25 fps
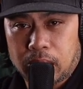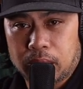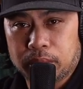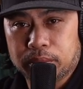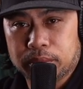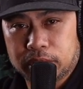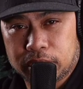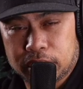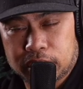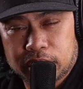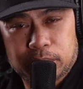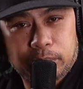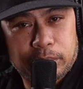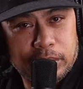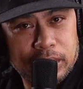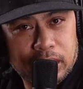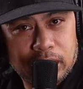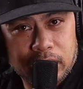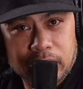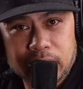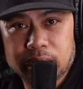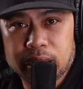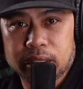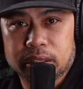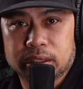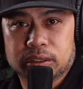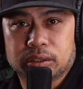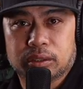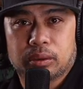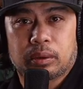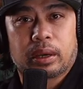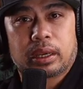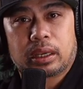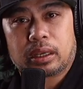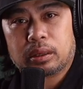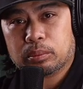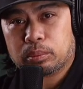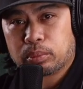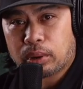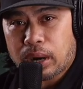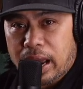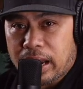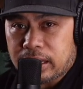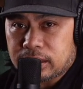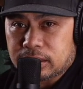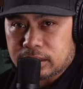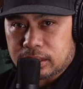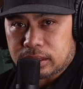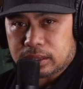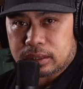I would just speak English so I can
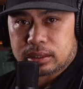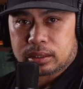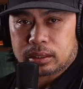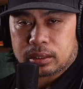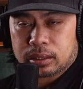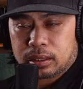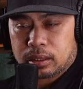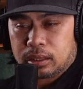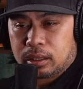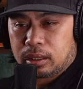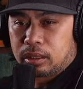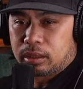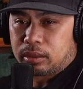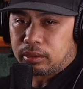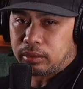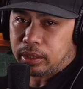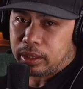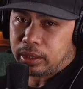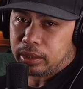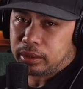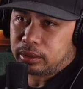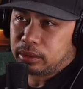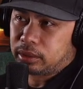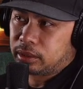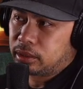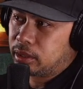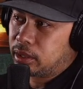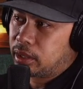practice. Right.